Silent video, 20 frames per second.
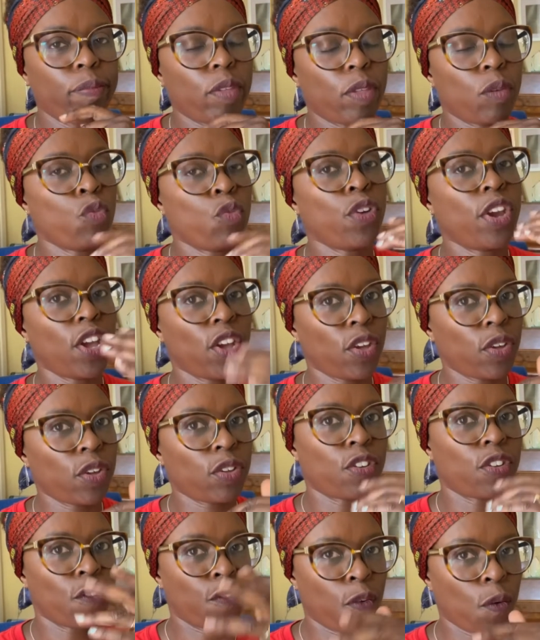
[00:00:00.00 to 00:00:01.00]

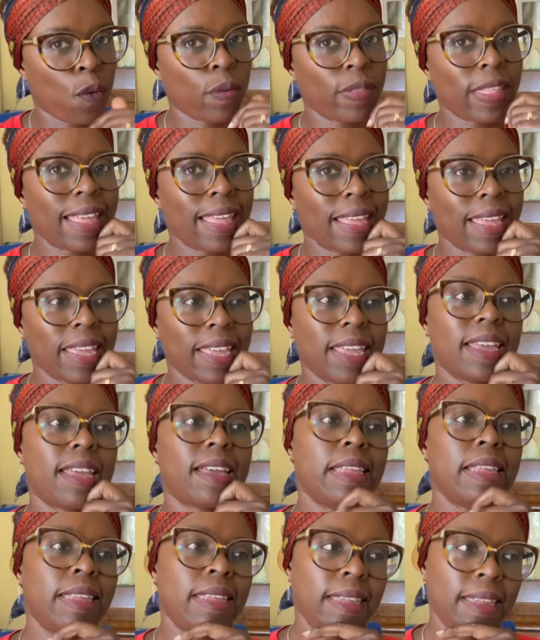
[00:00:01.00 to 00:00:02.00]
Rehearse for that gig,
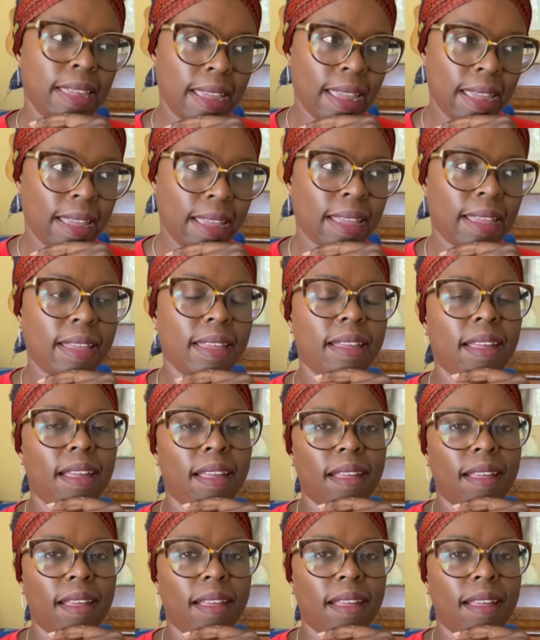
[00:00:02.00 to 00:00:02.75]
yeah.